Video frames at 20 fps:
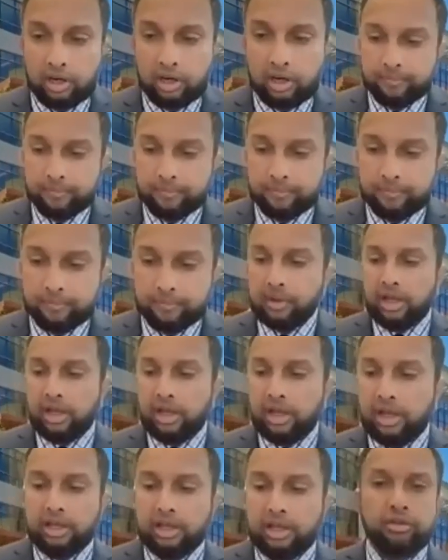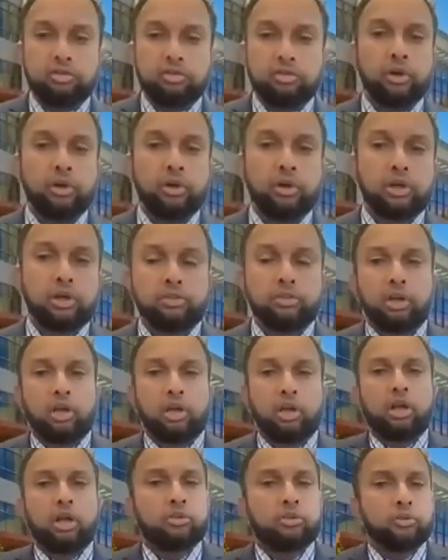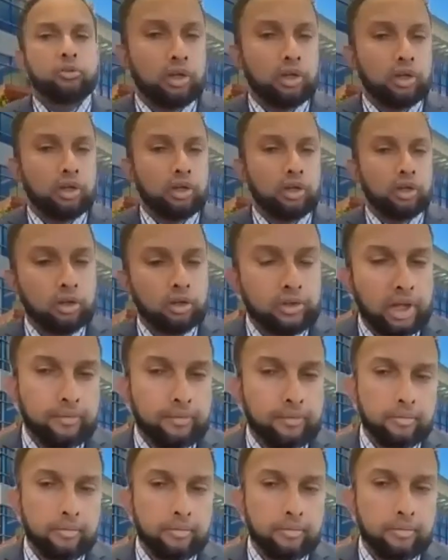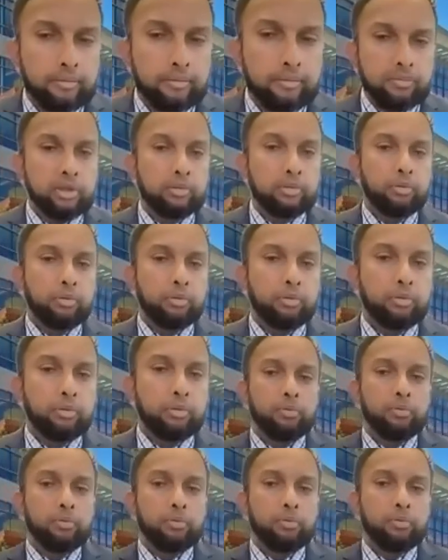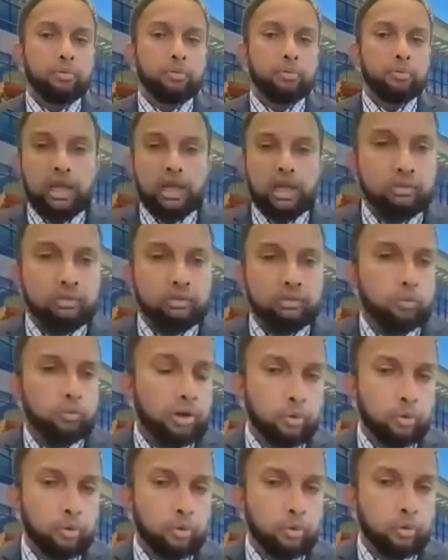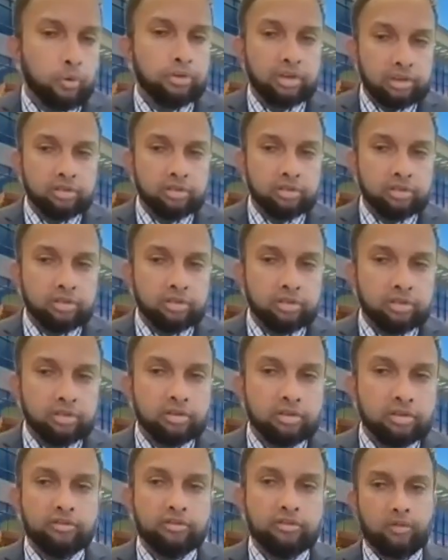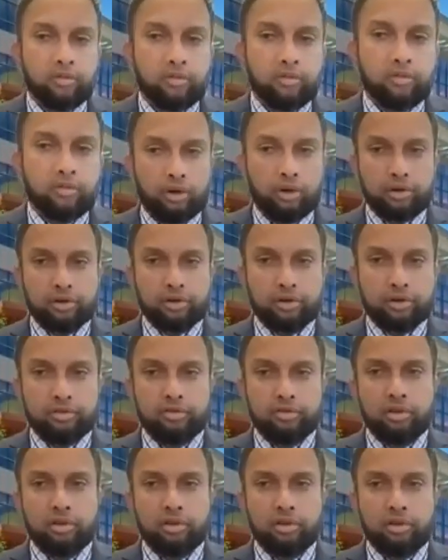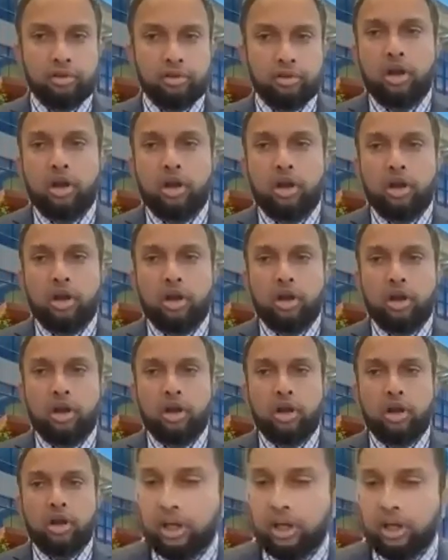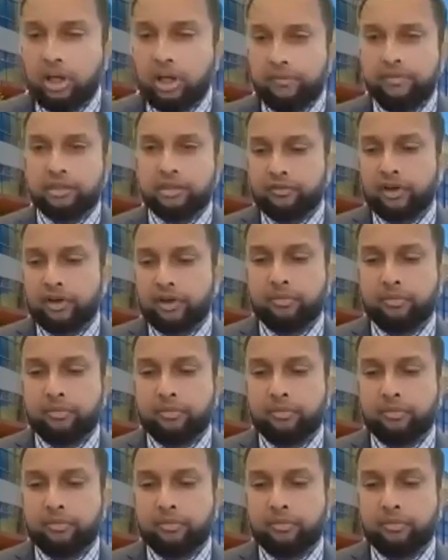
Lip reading: And so this was sort of a clue that maybe the portal pressure is one of the more sensitive markers of advanced fibrosis.